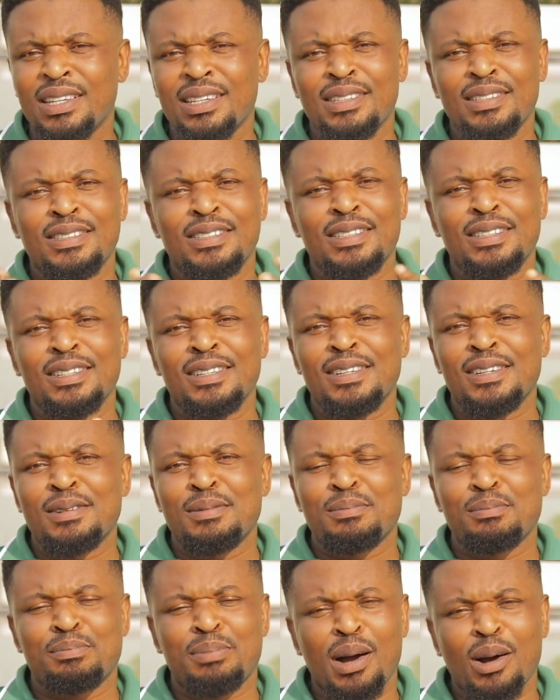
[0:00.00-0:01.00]
and
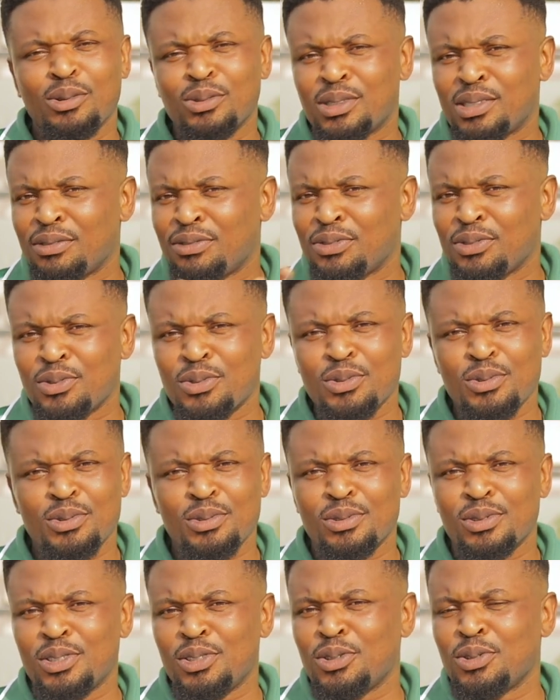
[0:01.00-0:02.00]
bountiful,